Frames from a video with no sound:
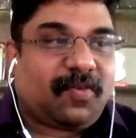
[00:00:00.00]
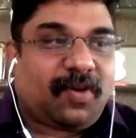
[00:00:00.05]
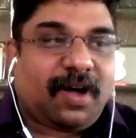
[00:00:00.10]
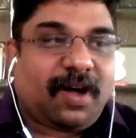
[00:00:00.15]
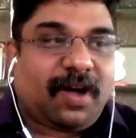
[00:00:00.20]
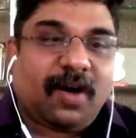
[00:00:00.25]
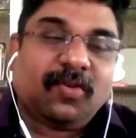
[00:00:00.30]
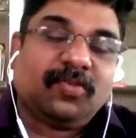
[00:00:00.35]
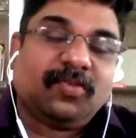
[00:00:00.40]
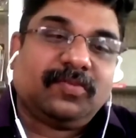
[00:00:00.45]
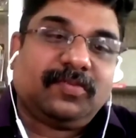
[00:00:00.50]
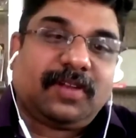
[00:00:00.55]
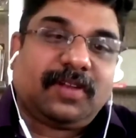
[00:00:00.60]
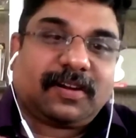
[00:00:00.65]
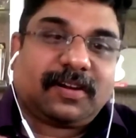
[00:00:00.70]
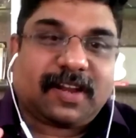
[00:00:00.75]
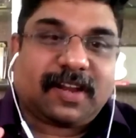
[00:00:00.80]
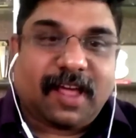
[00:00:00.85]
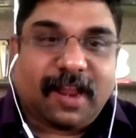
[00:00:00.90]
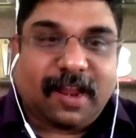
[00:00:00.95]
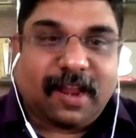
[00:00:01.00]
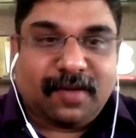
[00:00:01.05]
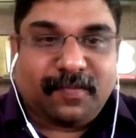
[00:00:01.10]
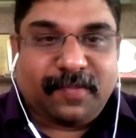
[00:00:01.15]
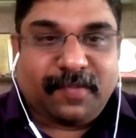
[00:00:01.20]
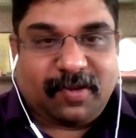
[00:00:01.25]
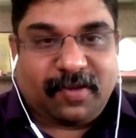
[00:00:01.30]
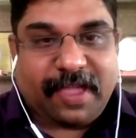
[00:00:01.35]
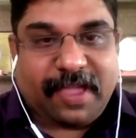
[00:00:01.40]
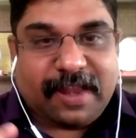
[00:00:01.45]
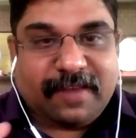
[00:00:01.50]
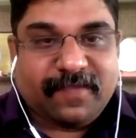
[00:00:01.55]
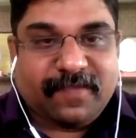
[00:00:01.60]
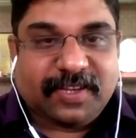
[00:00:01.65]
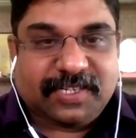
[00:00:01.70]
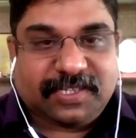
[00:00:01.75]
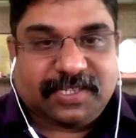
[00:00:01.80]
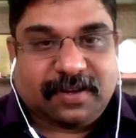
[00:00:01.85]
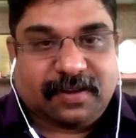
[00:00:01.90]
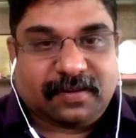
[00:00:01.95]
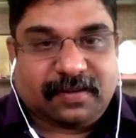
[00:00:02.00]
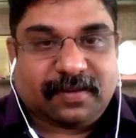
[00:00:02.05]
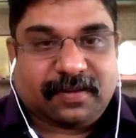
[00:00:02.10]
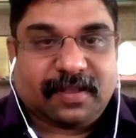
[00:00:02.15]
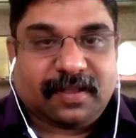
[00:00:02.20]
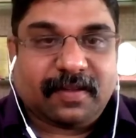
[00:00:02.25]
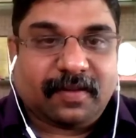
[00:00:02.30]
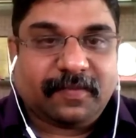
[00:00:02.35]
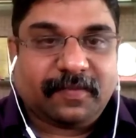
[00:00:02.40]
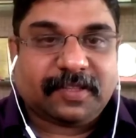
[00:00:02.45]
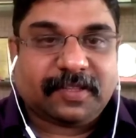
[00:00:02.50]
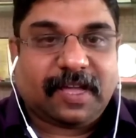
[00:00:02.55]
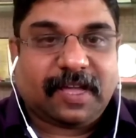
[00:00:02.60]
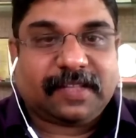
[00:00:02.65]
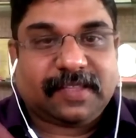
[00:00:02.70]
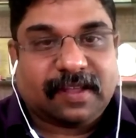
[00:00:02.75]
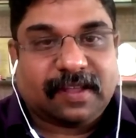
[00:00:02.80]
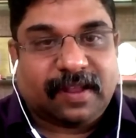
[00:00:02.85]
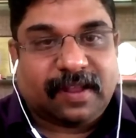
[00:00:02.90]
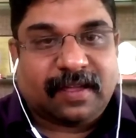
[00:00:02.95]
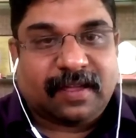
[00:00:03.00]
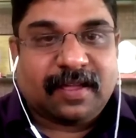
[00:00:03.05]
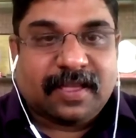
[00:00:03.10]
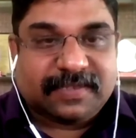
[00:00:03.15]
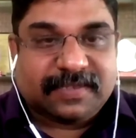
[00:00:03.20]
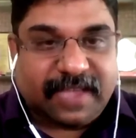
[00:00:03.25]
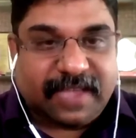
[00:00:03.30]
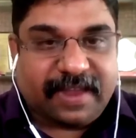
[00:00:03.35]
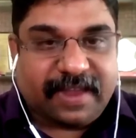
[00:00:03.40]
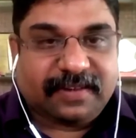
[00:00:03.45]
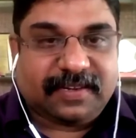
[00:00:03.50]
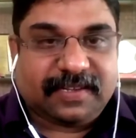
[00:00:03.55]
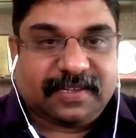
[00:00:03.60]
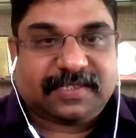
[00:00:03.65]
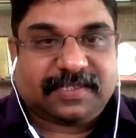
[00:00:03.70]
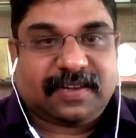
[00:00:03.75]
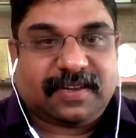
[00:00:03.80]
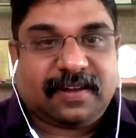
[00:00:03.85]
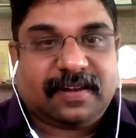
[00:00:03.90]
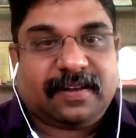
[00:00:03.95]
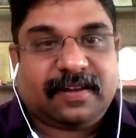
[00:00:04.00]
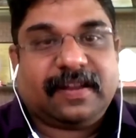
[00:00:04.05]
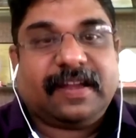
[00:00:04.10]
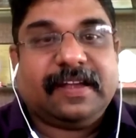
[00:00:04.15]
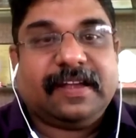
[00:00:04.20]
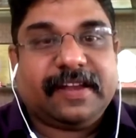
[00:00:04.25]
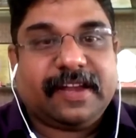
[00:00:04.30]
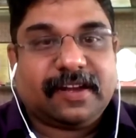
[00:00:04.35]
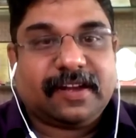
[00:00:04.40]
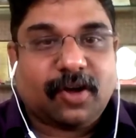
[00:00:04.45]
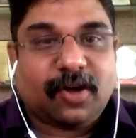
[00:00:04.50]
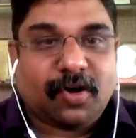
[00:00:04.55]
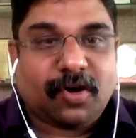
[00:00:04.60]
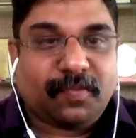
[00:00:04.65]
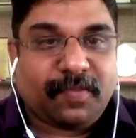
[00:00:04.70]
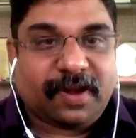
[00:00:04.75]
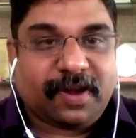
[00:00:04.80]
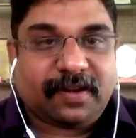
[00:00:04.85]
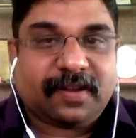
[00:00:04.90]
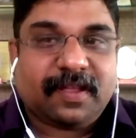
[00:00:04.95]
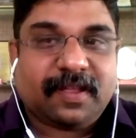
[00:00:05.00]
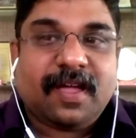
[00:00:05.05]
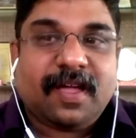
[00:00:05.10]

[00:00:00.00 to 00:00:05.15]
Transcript: How Dr. Kalam envisioned with other scientists and Indian government